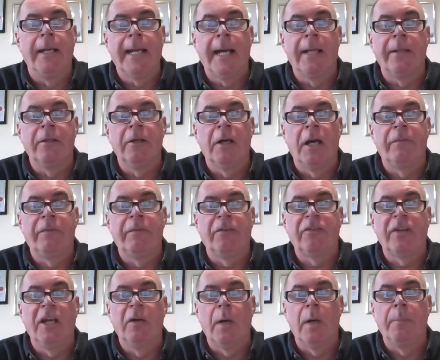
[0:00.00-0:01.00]
At the
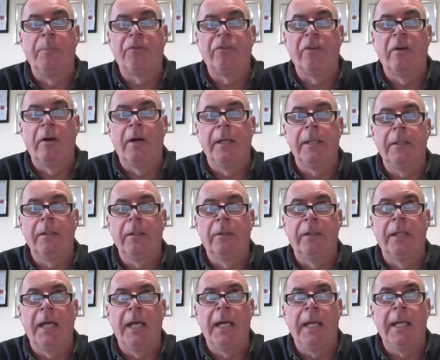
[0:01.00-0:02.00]
IFSA website,
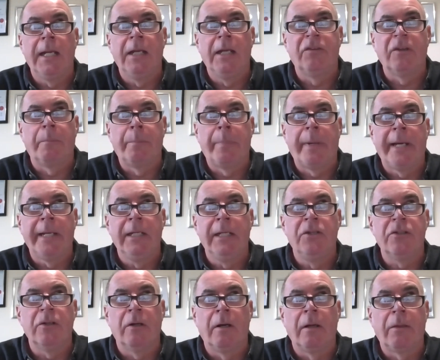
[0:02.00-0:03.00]
there is a
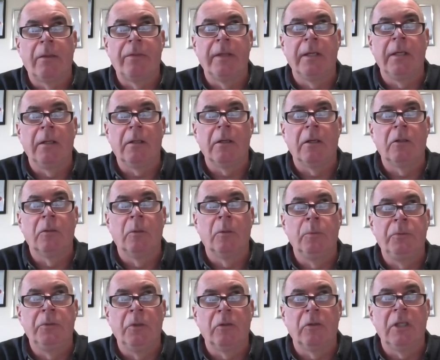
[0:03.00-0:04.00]
page, I think,
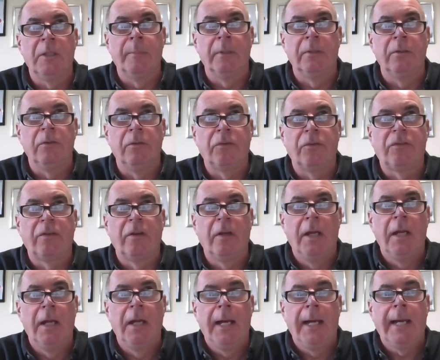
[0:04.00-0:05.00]
called Documents,
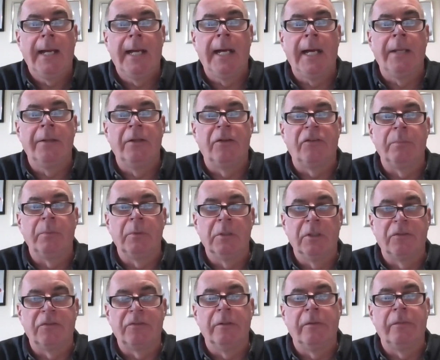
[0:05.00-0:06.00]
and there's some
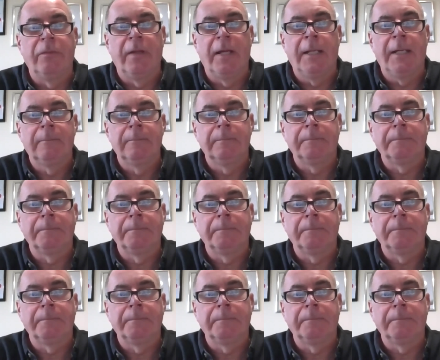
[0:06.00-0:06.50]
good stuff there.